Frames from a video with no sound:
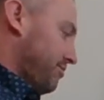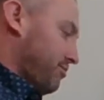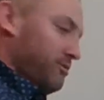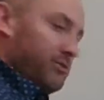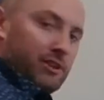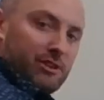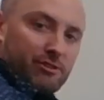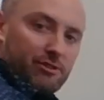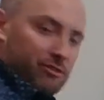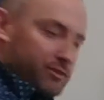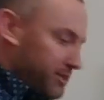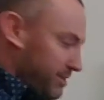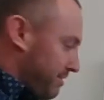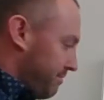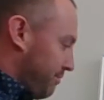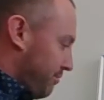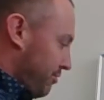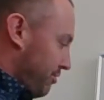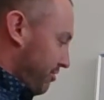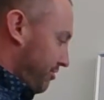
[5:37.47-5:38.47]
they do the
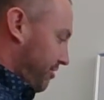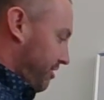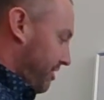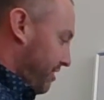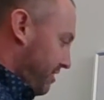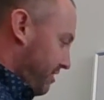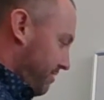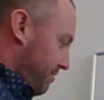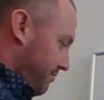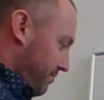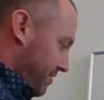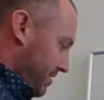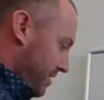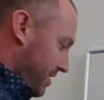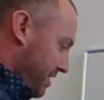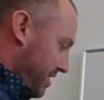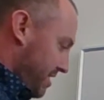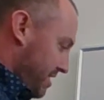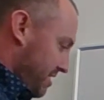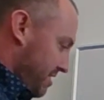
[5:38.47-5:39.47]
invoice here,
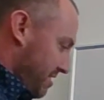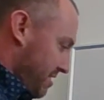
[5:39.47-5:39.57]
okay.